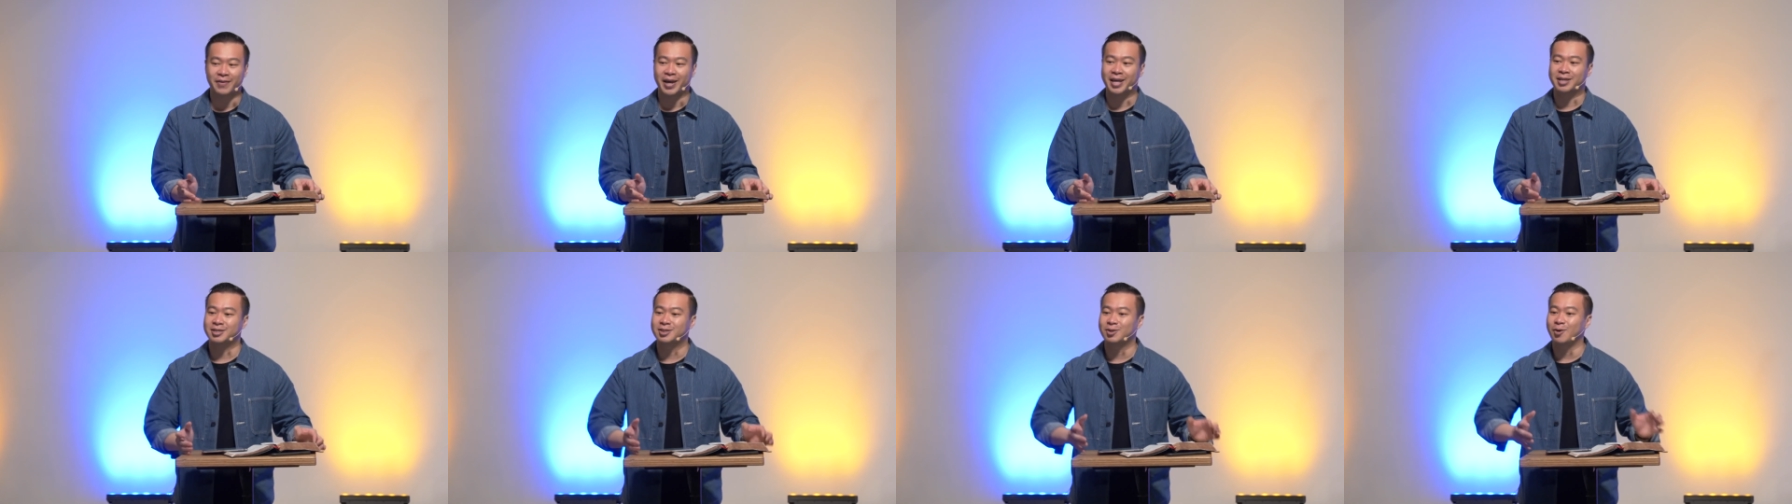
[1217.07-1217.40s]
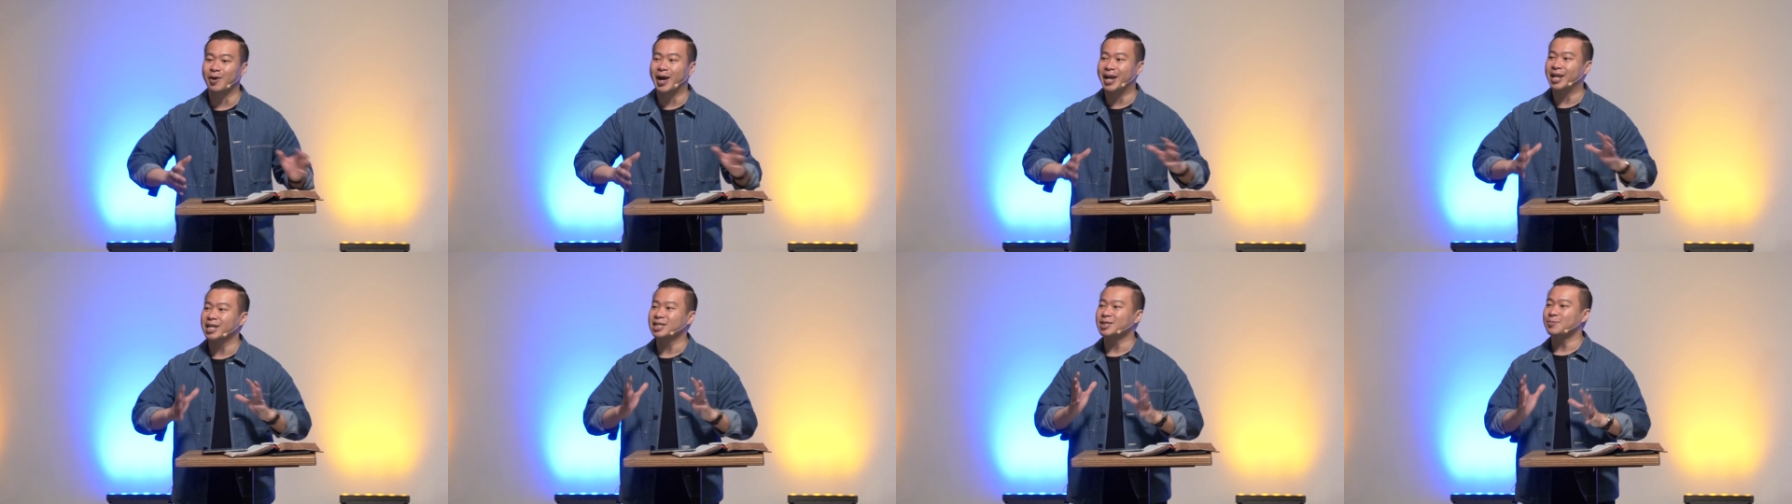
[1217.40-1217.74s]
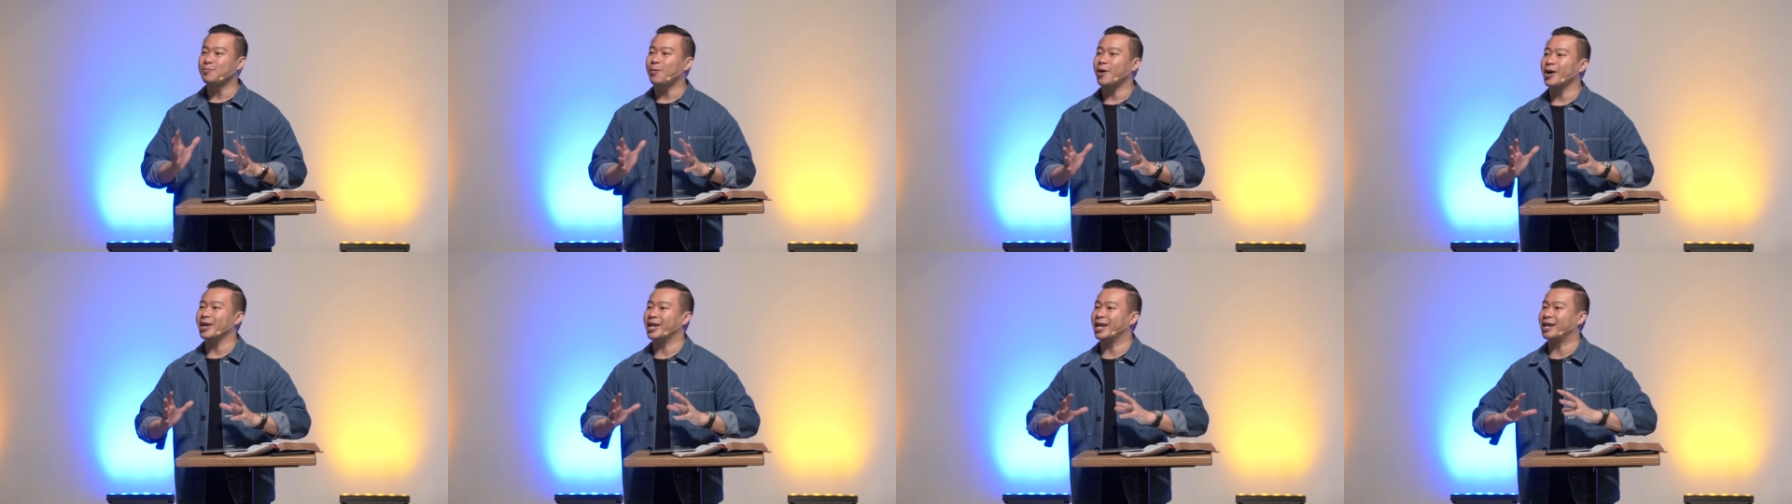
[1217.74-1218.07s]
And so at this
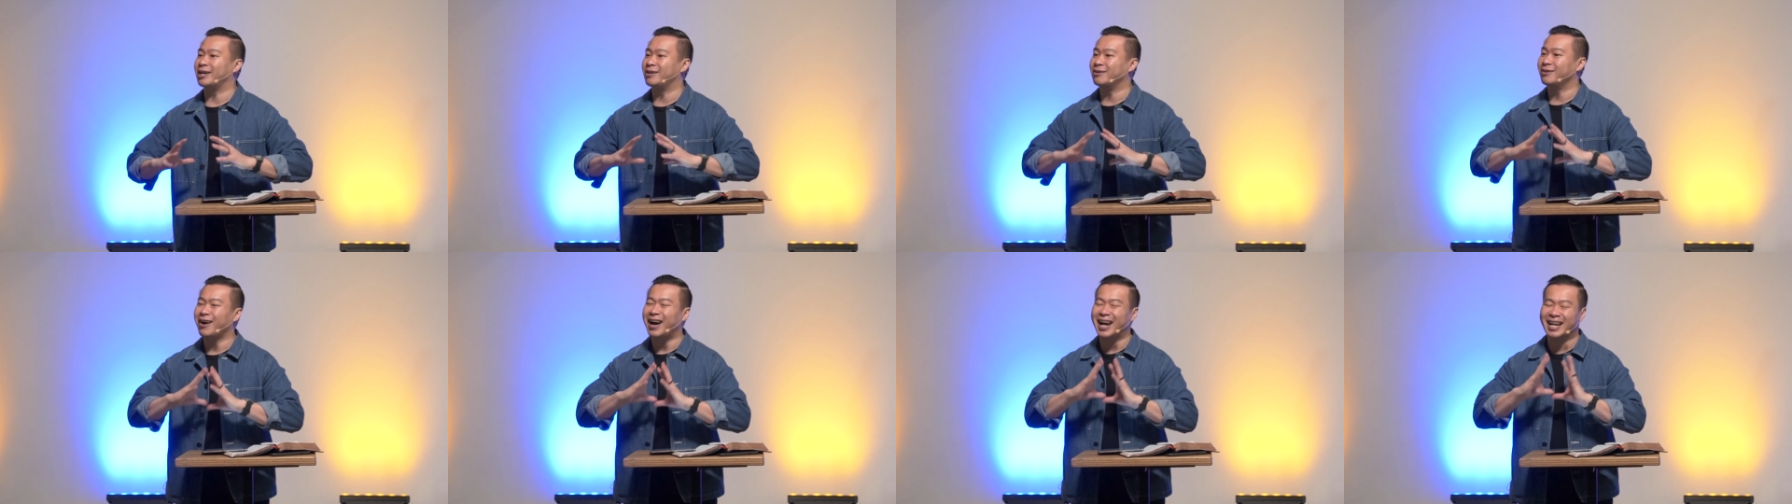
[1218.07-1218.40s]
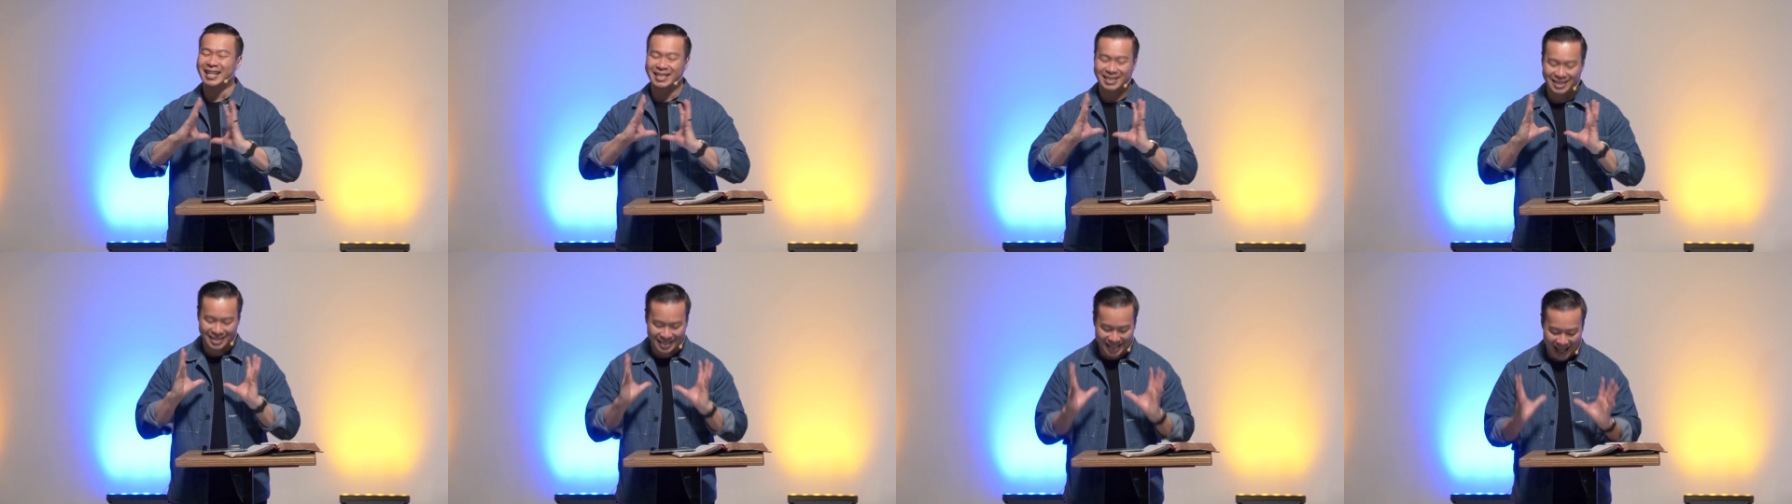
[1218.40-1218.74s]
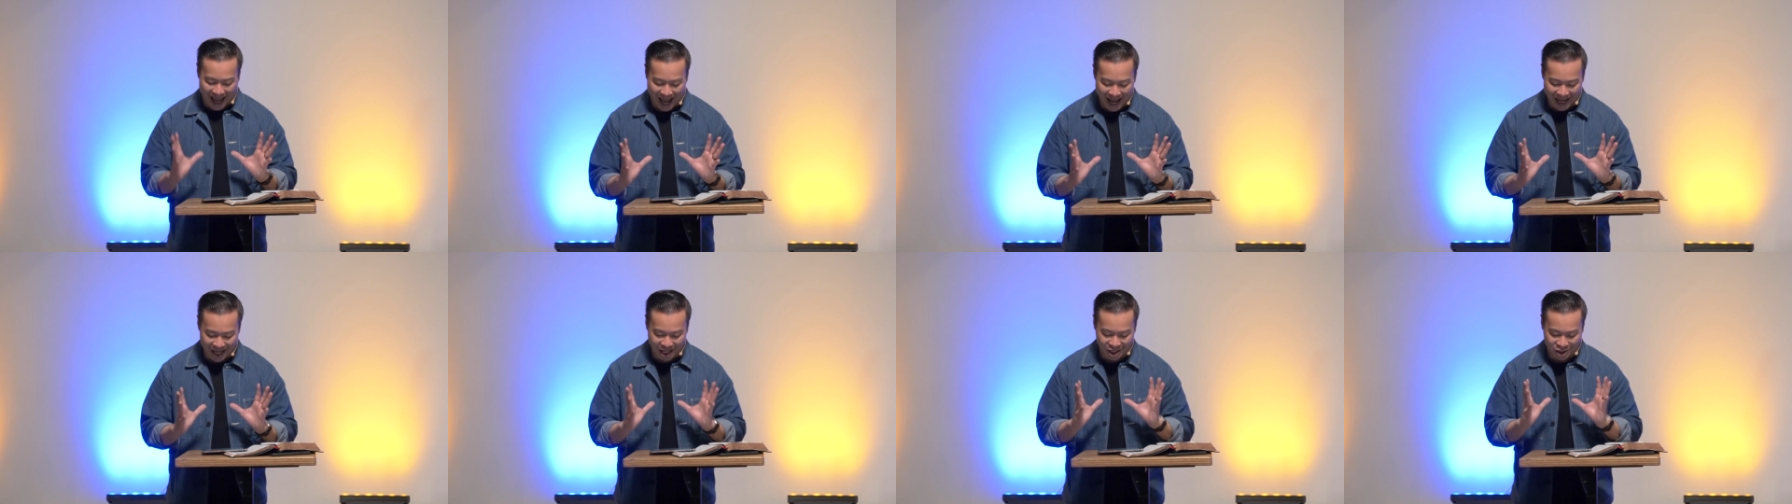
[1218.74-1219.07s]
point they could not
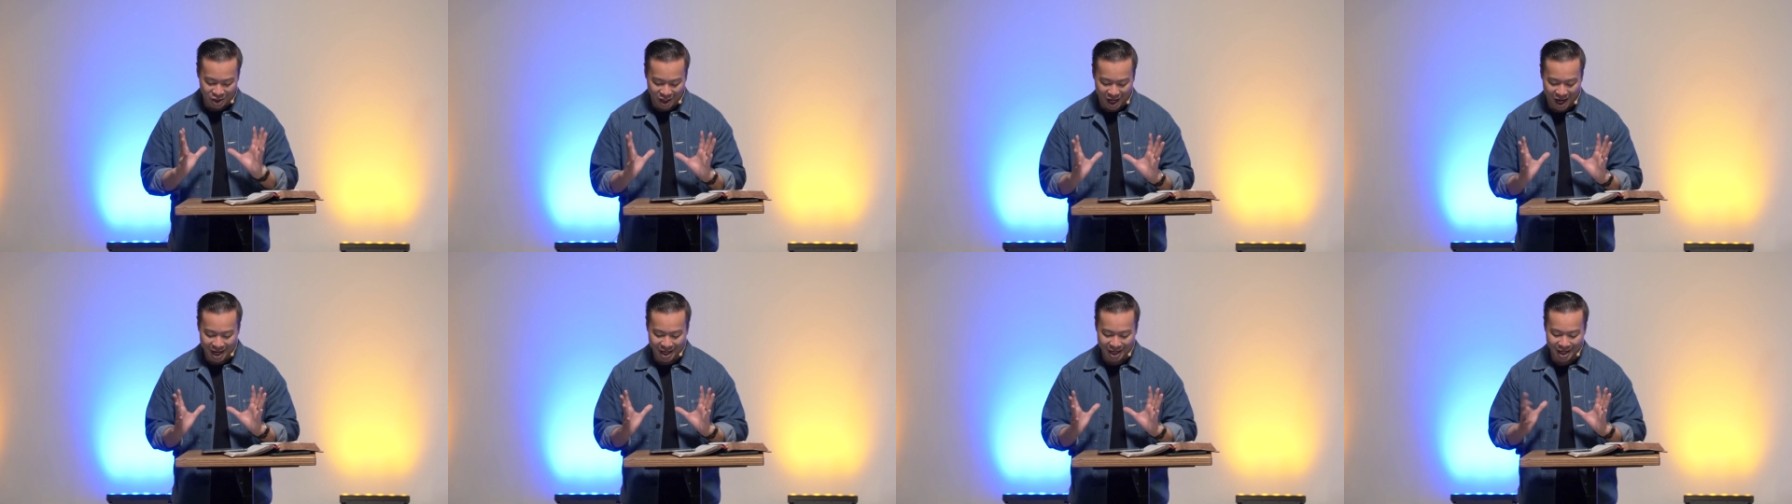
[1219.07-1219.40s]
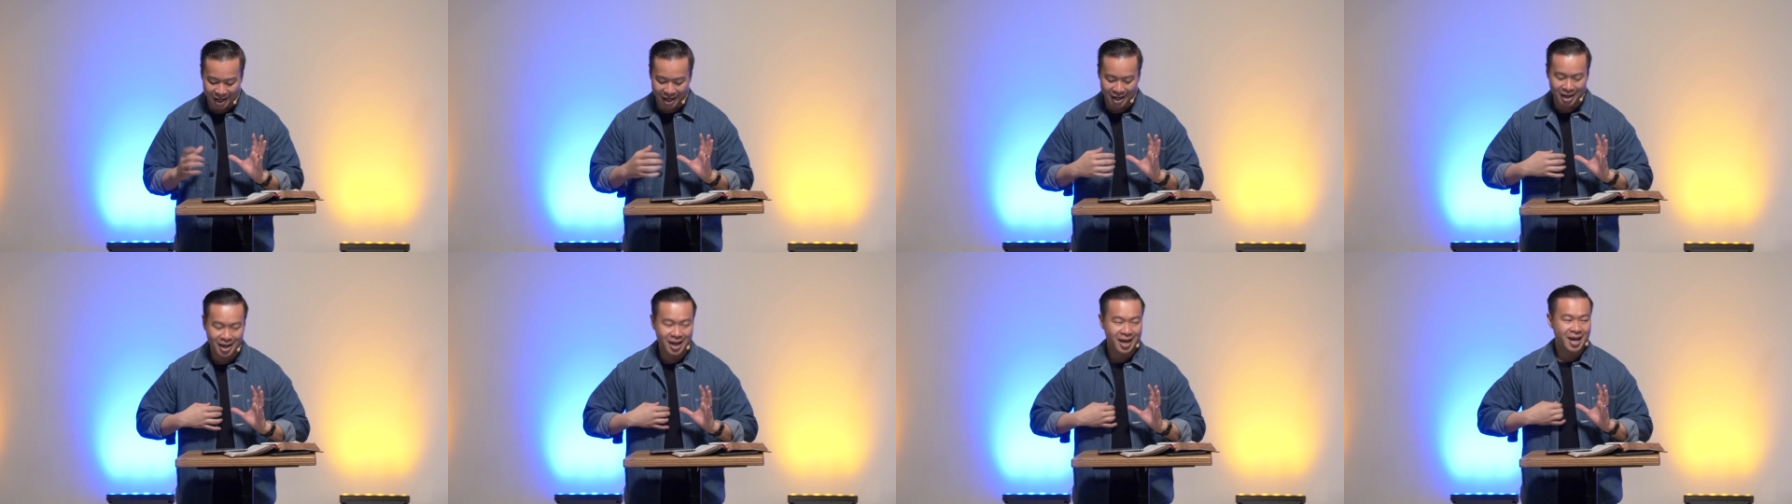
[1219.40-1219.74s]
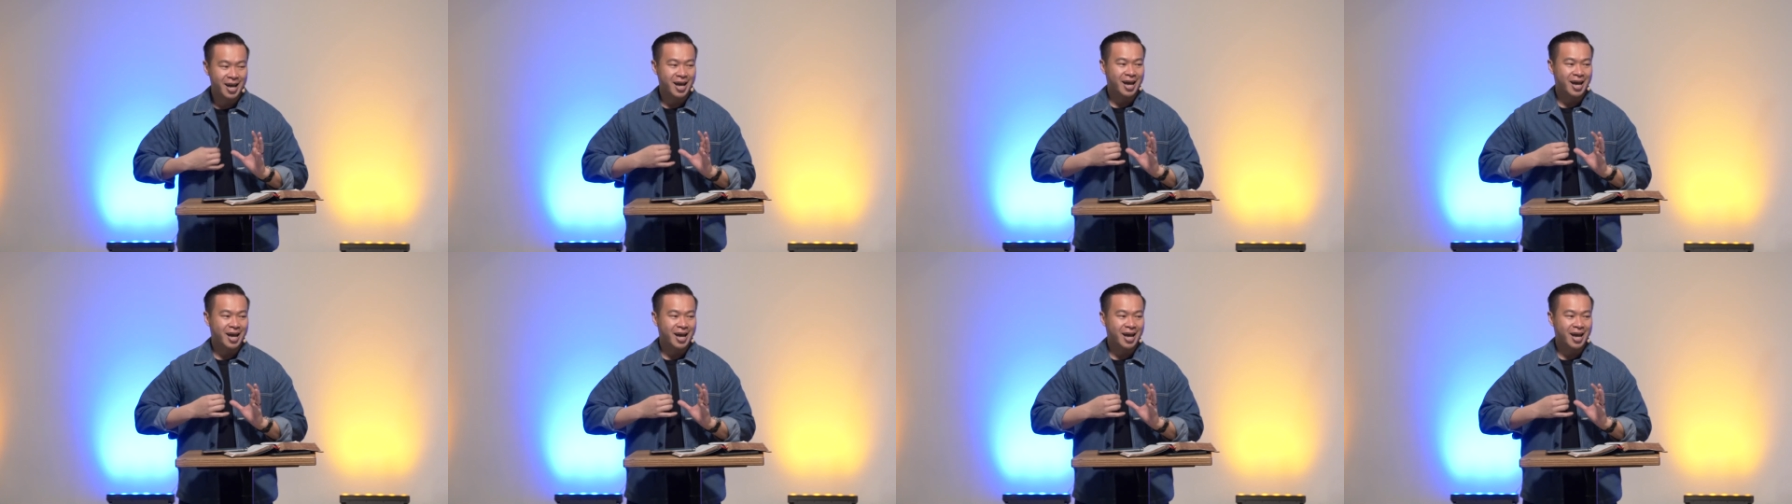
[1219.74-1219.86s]
understand each other.